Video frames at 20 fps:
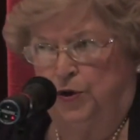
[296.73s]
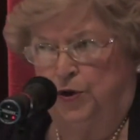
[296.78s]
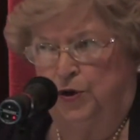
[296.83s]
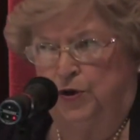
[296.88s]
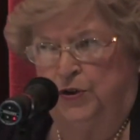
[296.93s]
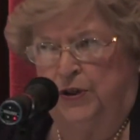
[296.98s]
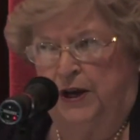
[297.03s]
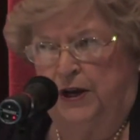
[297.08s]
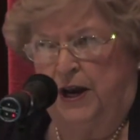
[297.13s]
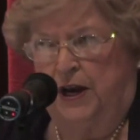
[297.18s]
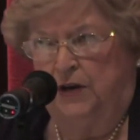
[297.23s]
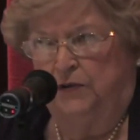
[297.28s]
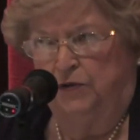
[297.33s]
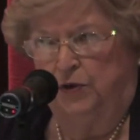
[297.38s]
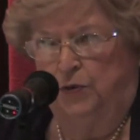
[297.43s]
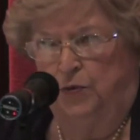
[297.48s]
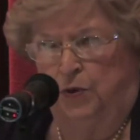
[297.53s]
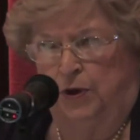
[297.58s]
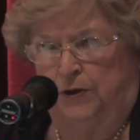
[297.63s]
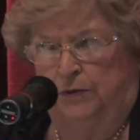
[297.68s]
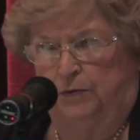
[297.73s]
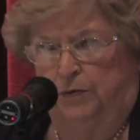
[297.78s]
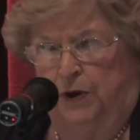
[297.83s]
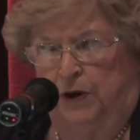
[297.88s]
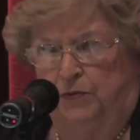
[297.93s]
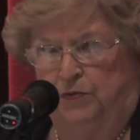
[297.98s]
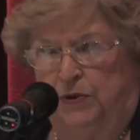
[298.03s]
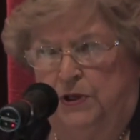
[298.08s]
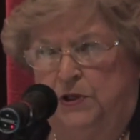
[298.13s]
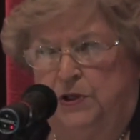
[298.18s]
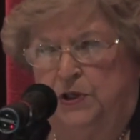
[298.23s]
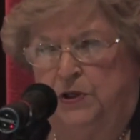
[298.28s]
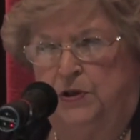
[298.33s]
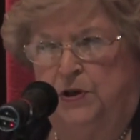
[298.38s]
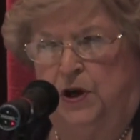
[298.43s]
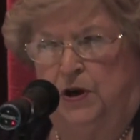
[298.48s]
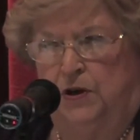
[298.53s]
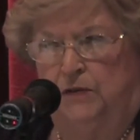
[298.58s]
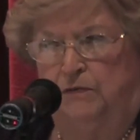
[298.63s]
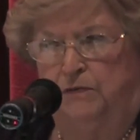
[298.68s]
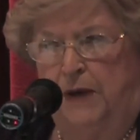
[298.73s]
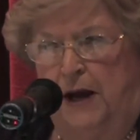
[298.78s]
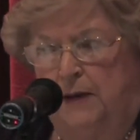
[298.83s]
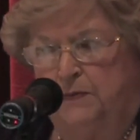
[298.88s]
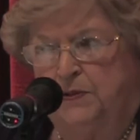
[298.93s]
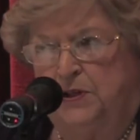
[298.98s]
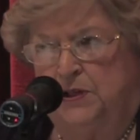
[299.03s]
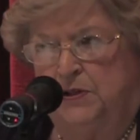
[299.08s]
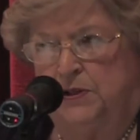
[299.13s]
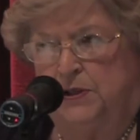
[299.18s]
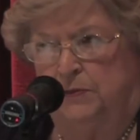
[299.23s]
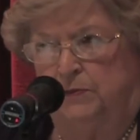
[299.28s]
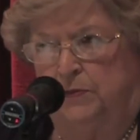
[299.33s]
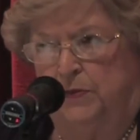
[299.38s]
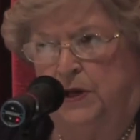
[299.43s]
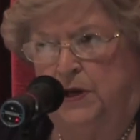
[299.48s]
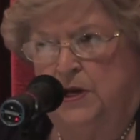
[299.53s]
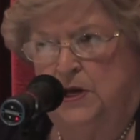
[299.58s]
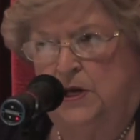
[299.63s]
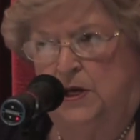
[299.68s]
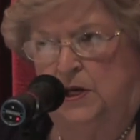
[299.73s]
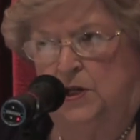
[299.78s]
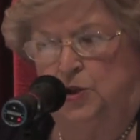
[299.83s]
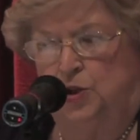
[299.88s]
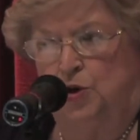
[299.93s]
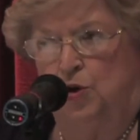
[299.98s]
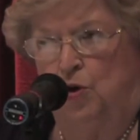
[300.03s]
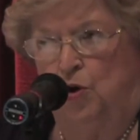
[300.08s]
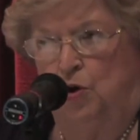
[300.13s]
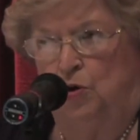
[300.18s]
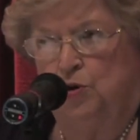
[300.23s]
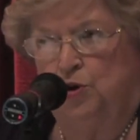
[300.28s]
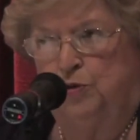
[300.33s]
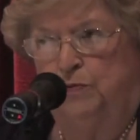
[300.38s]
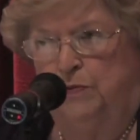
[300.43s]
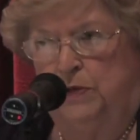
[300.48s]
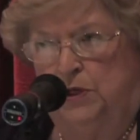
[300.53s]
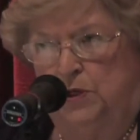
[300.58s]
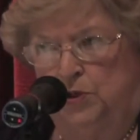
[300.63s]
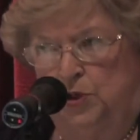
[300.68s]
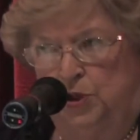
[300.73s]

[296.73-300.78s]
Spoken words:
Third, that everyone, by reason of baptism, is called to